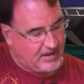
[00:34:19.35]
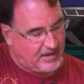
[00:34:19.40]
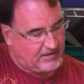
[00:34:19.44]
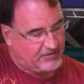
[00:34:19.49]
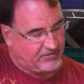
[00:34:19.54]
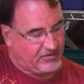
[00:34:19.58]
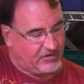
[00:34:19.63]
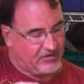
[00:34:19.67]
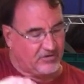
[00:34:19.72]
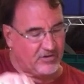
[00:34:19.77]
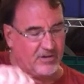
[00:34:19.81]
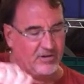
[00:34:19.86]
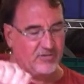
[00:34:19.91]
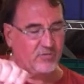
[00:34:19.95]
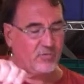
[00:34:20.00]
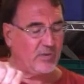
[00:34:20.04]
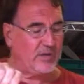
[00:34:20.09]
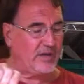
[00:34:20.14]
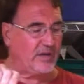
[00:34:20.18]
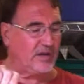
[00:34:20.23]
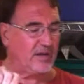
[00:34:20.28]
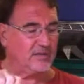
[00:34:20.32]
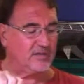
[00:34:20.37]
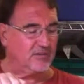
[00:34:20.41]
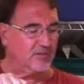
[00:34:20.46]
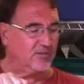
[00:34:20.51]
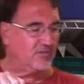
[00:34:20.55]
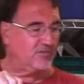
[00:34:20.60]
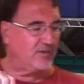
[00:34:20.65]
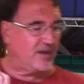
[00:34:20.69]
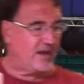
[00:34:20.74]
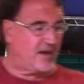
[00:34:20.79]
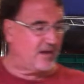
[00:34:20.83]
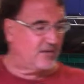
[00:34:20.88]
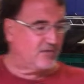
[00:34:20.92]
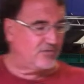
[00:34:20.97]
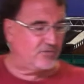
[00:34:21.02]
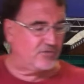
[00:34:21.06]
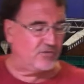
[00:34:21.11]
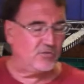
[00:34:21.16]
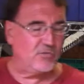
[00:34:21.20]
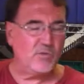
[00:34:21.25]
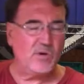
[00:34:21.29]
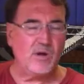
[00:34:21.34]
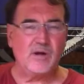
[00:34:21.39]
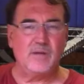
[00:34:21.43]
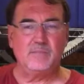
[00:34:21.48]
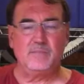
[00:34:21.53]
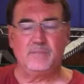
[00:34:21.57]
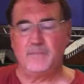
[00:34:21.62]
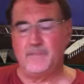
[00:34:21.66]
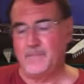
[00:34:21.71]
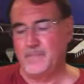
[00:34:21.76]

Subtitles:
I suggest we cut this down to,